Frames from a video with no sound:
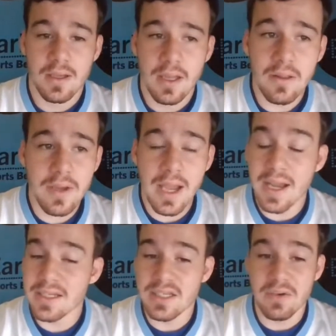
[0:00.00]
Hello,
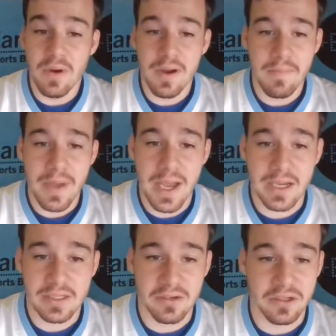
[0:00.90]
guys, and welcome
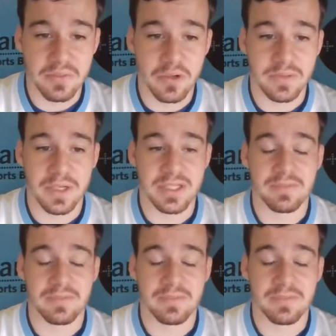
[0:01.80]
back to Earle Sports Bets.